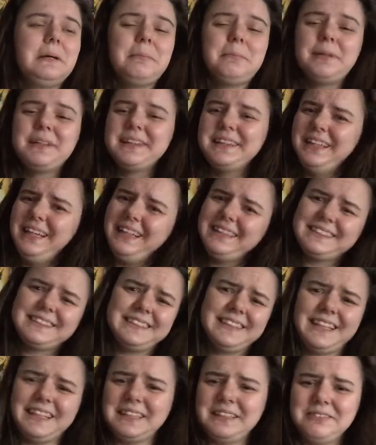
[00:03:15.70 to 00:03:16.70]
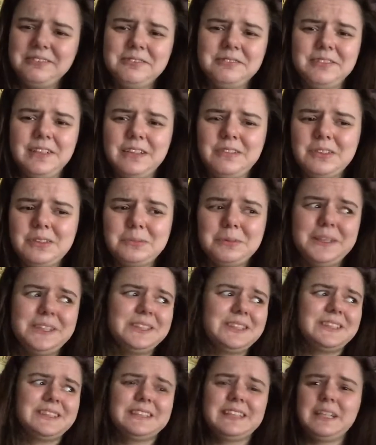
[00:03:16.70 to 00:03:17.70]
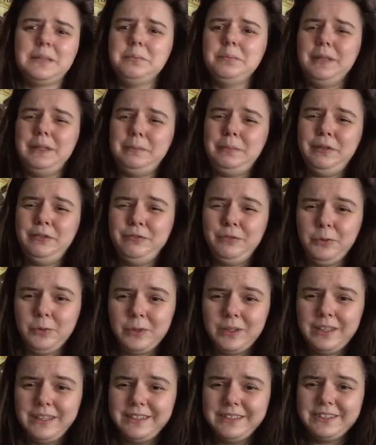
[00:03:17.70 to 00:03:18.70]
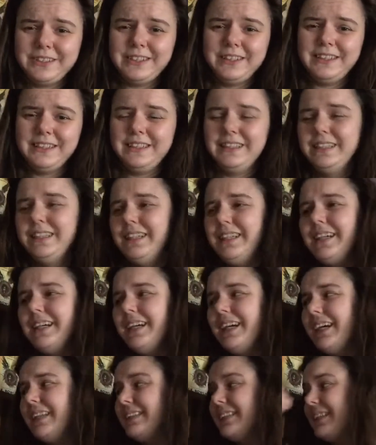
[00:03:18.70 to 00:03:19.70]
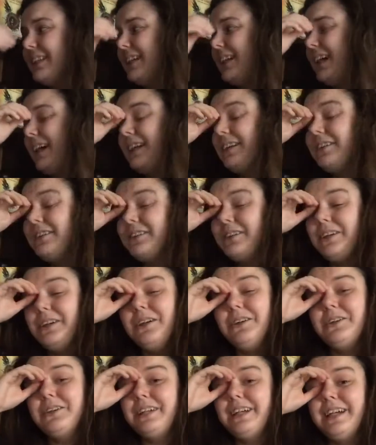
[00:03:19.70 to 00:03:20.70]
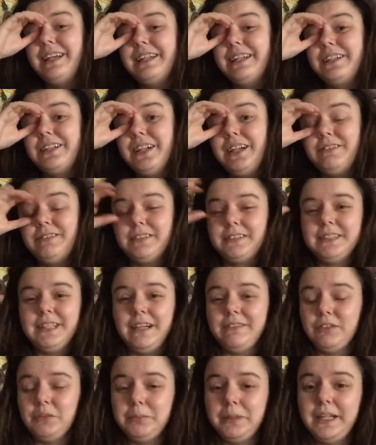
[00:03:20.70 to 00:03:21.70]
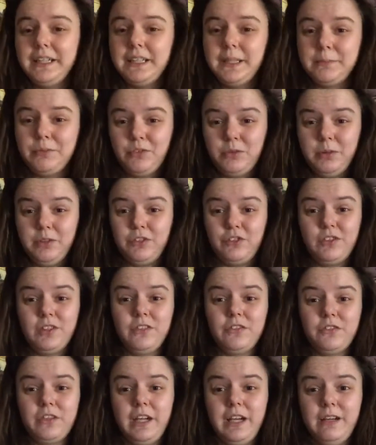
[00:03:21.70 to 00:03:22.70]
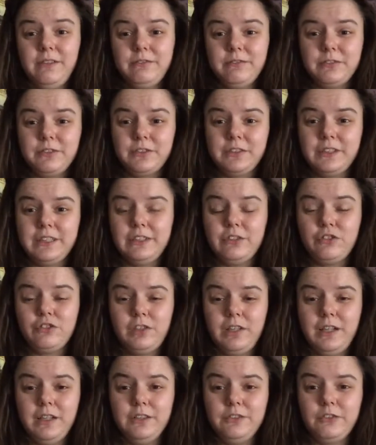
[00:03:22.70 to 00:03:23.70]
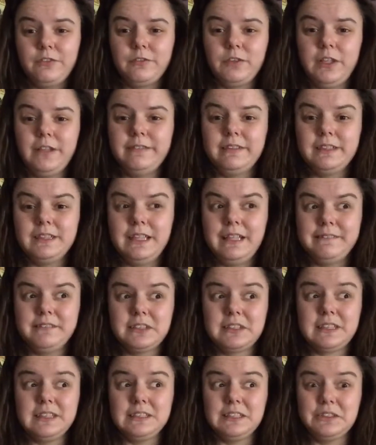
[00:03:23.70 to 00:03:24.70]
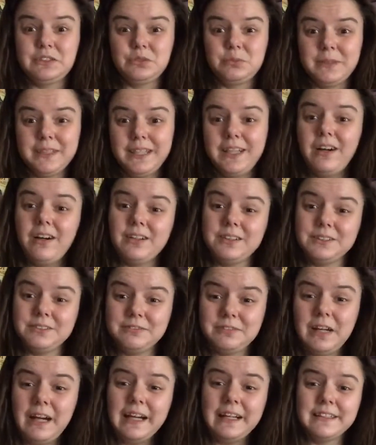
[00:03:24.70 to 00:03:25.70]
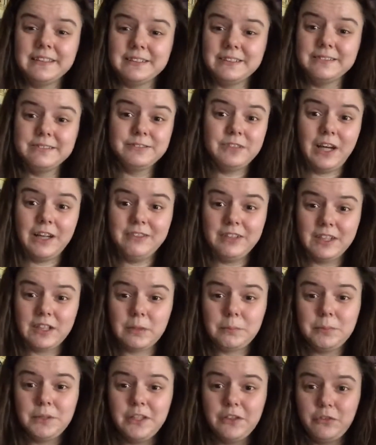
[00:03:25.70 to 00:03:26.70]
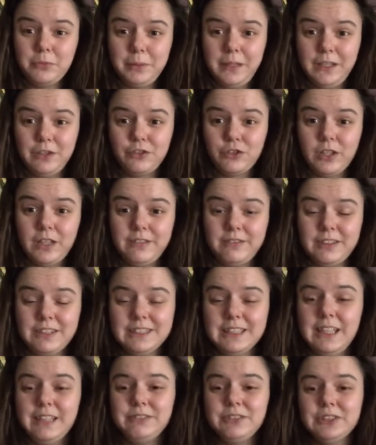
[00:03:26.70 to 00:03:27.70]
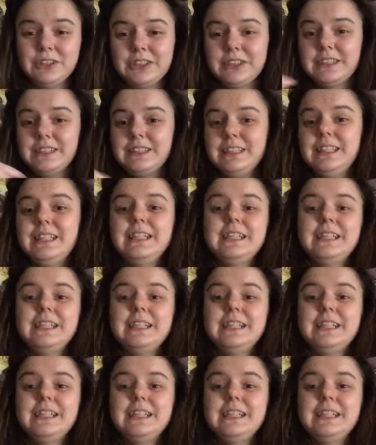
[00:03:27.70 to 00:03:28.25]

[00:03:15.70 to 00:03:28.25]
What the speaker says: but that's not even 500 pages, it's like maybe 400, and then I don't own any graphic novel bindups, which does count for this challenge of graphic novels, because it's really hard to find 500 plus page graphic novels.